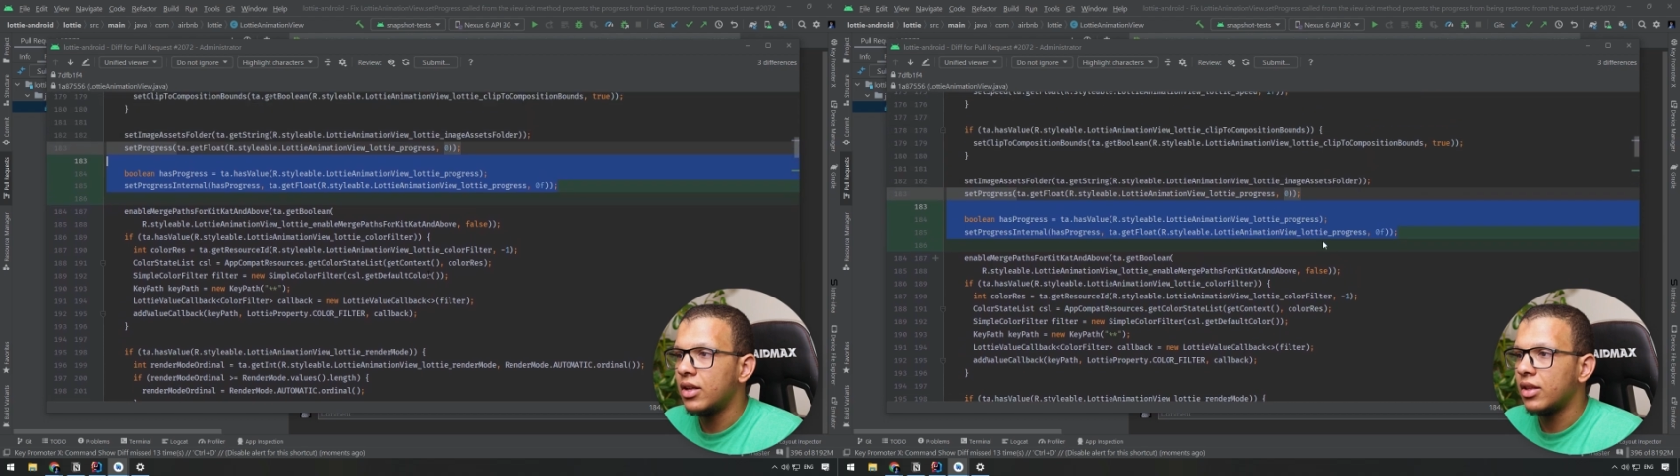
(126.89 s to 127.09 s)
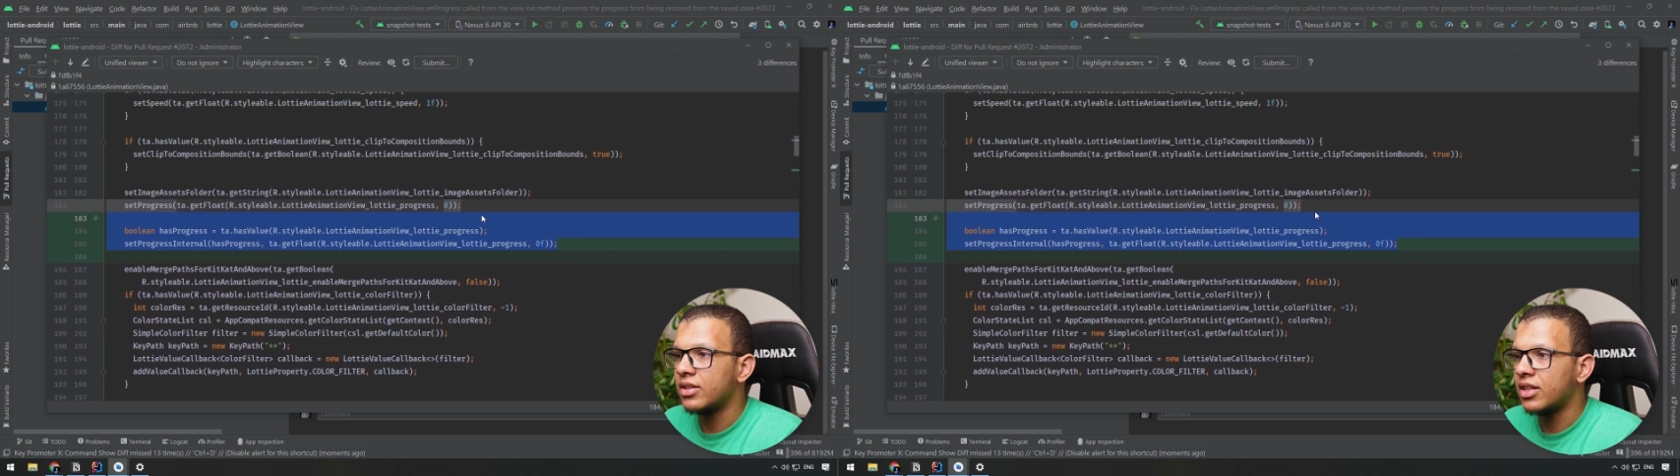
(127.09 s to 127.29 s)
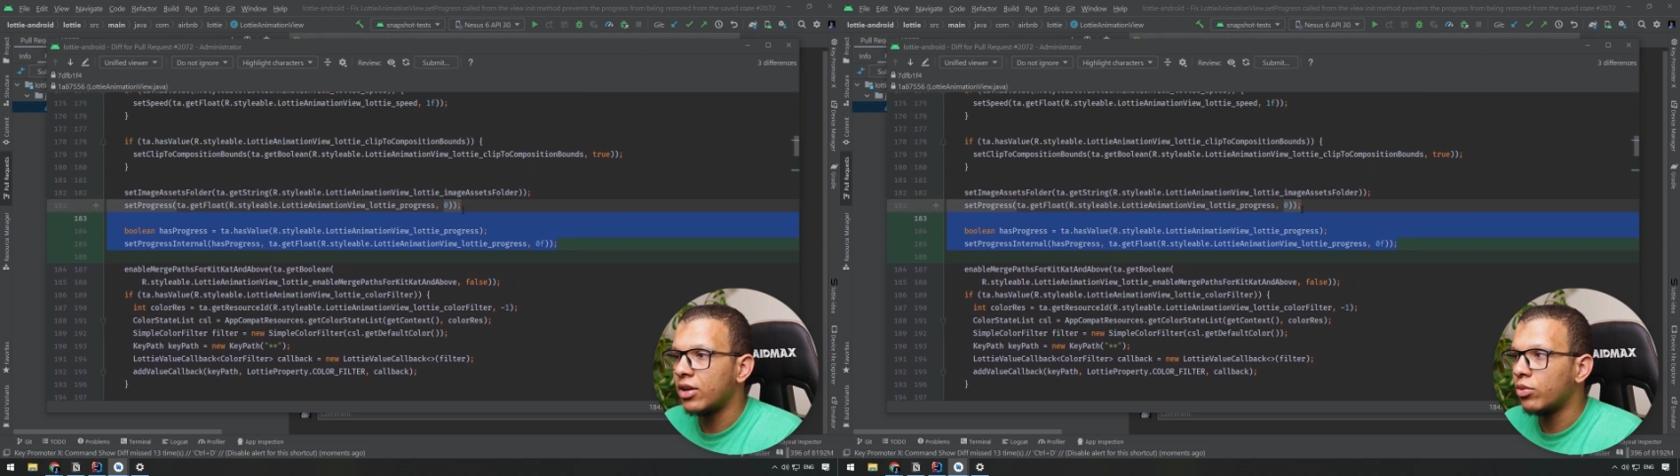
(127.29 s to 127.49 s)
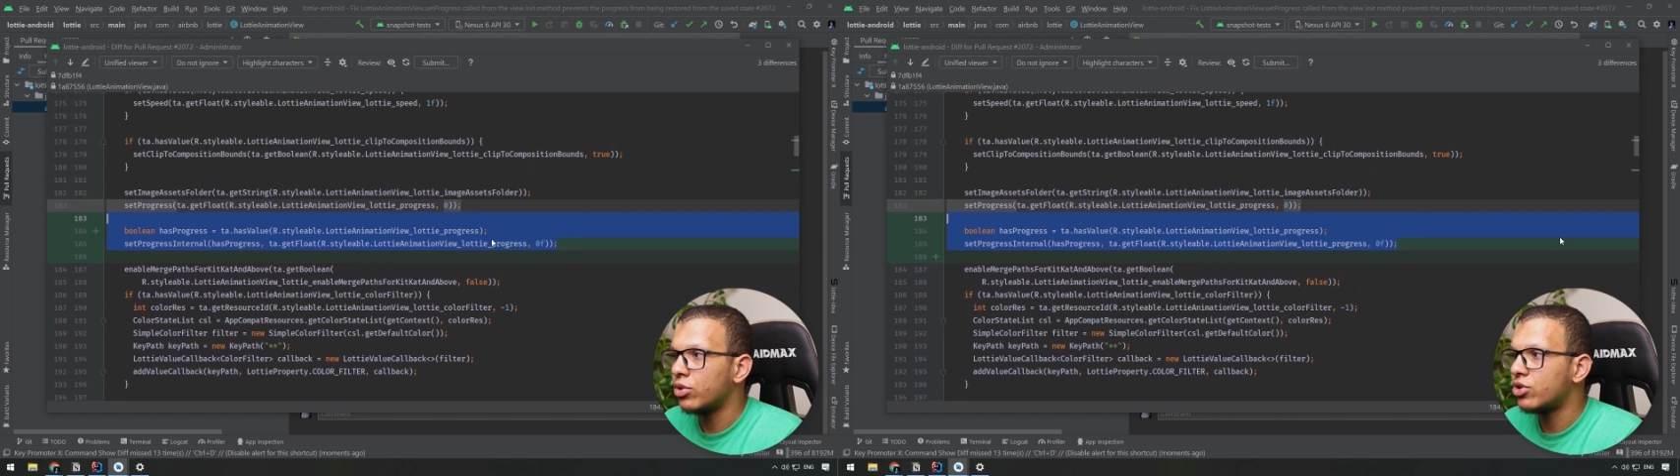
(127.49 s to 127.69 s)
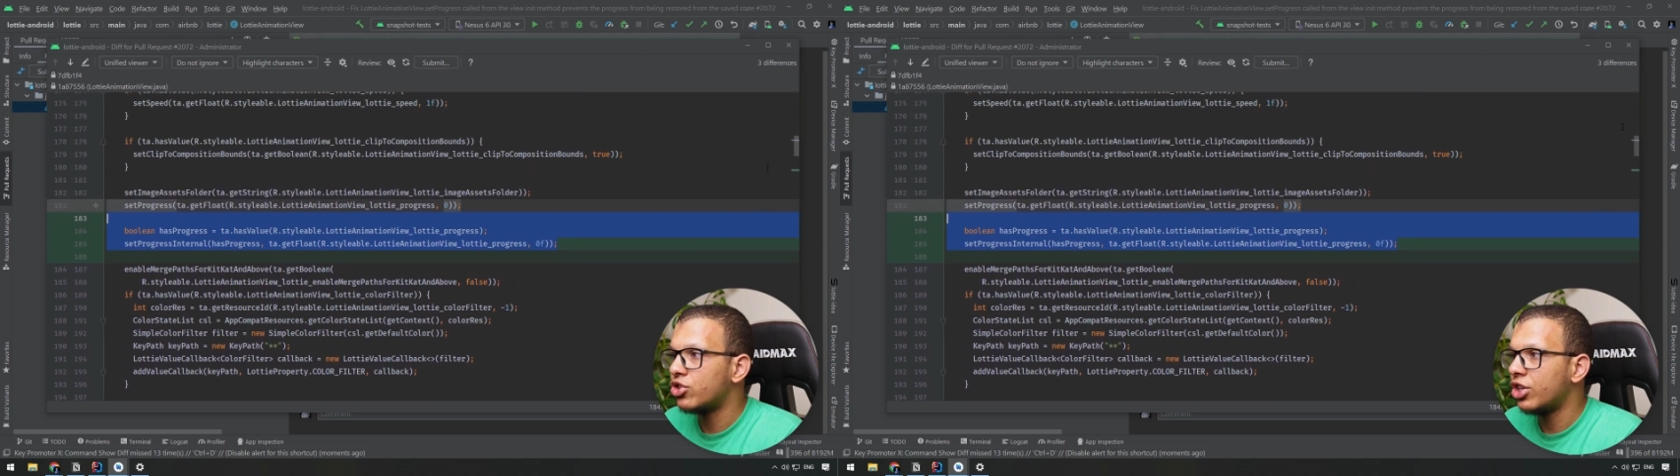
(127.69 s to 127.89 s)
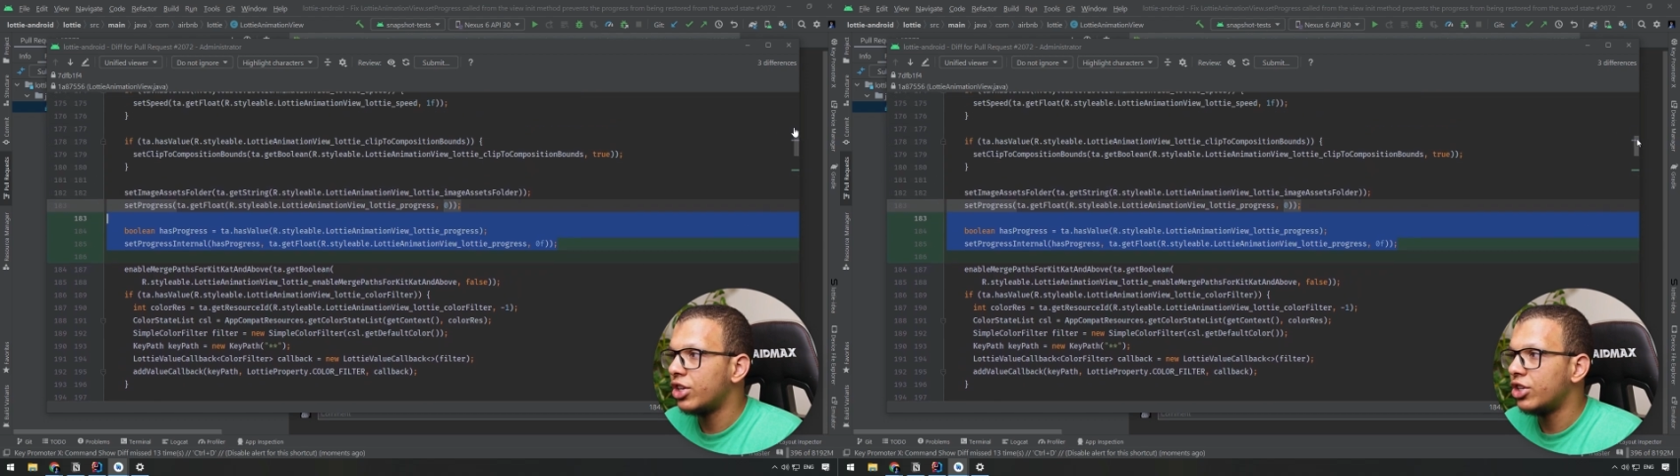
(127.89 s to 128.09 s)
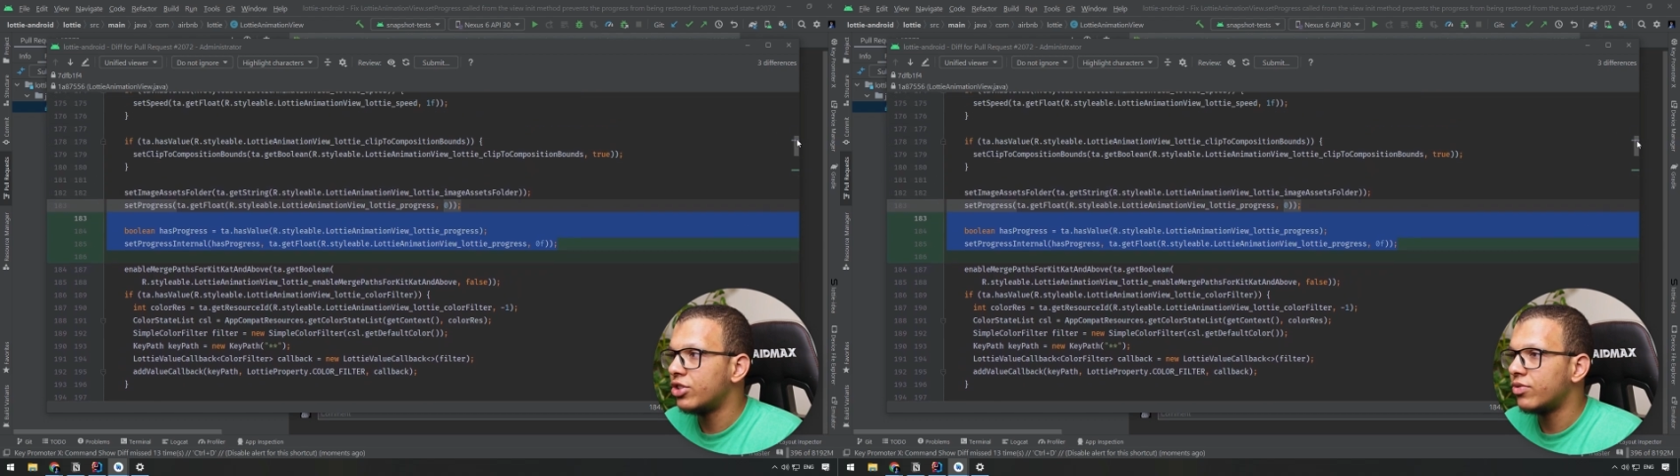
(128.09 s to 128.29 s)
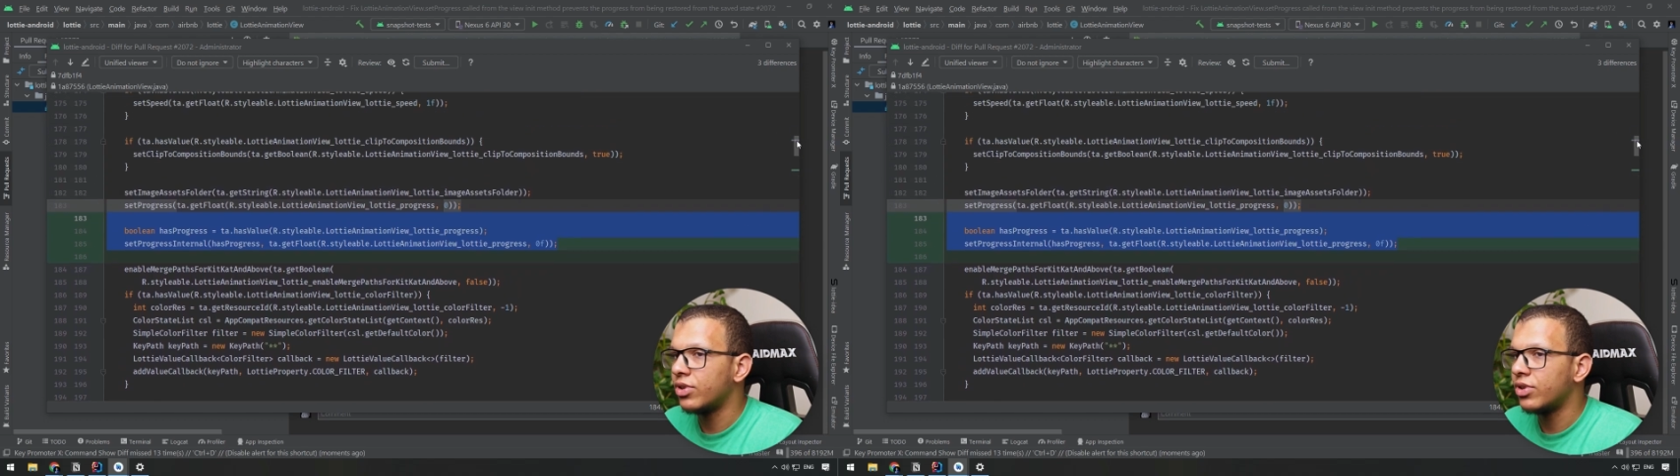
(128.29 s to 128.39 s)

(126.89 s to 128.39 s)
This line was changed.